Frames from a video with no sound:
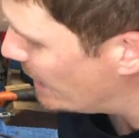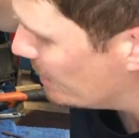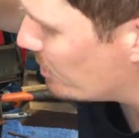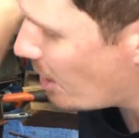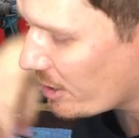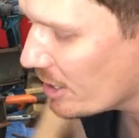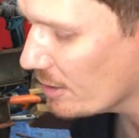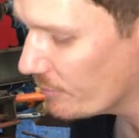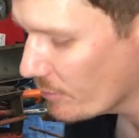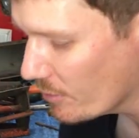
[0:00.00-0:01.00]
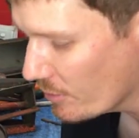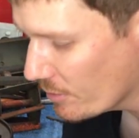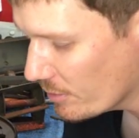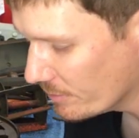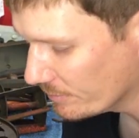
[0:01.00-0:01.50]
now soaking
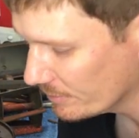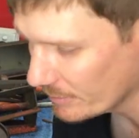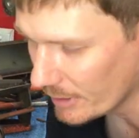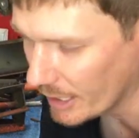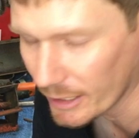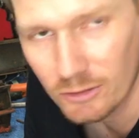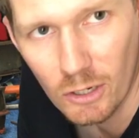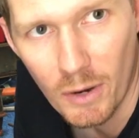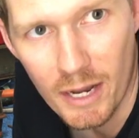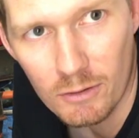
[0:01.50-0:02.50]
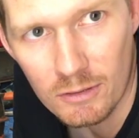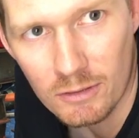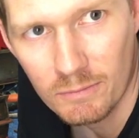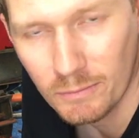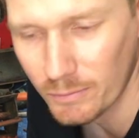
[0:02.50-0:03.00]
for heck 2
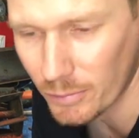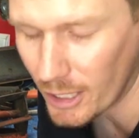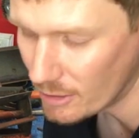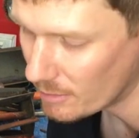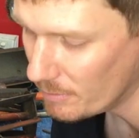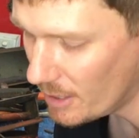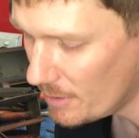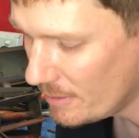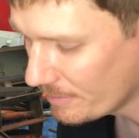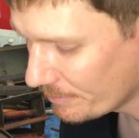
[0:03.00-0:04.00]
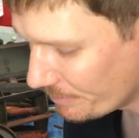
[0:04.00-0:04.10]
hours plus maybe.